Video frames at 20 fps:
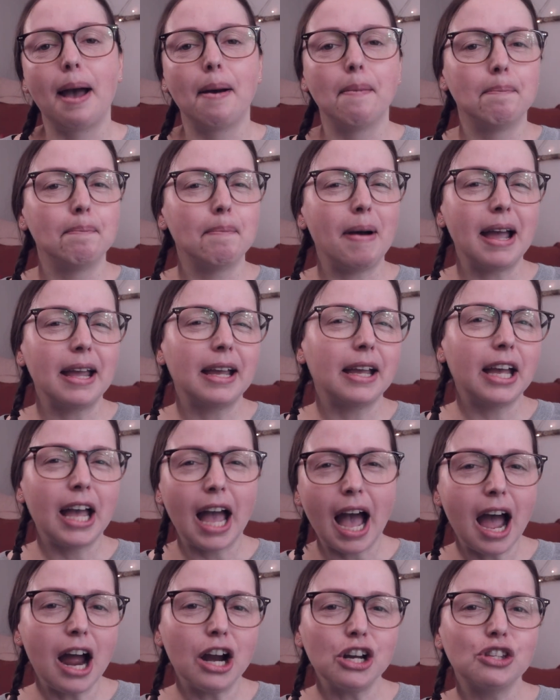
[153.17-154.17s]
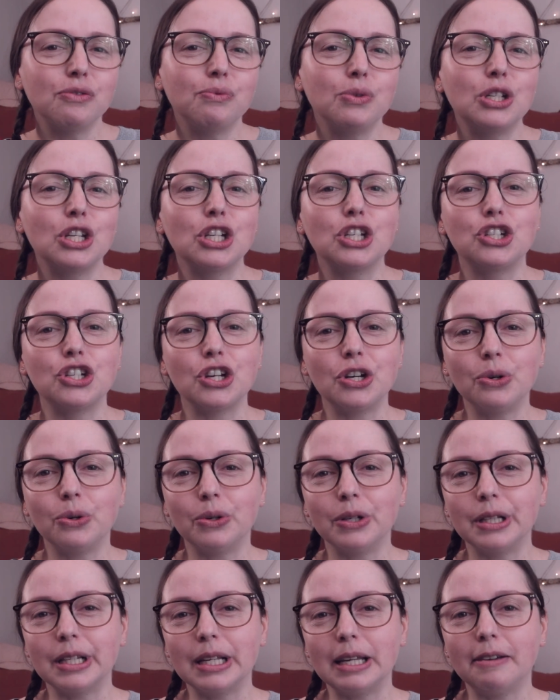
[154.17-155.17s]
My cards would
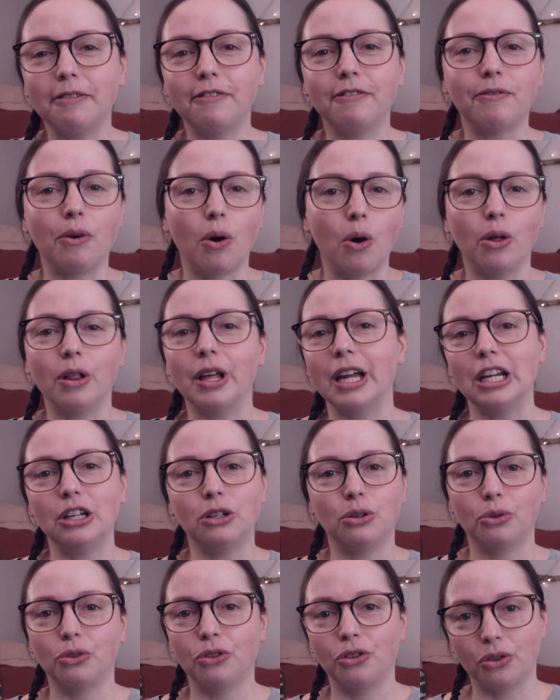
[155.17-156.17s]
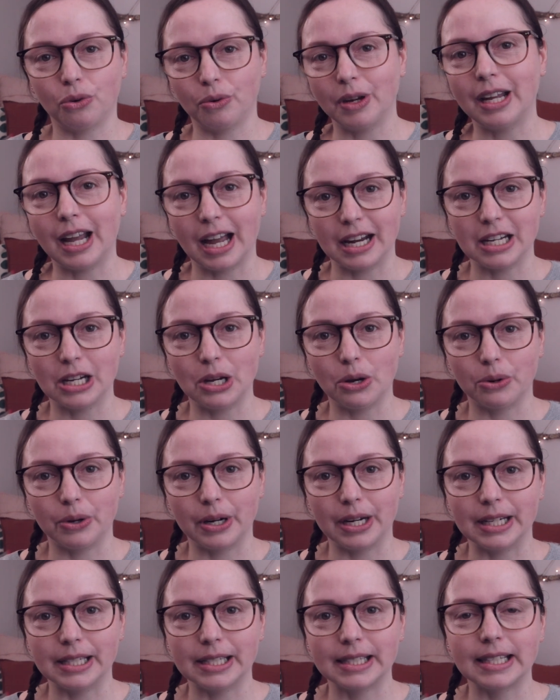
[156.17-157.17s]
generally fall into 3
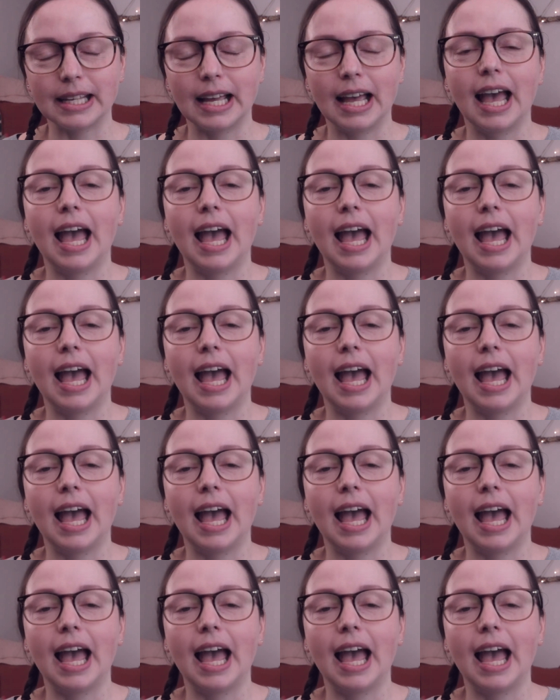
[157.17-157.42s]
categories.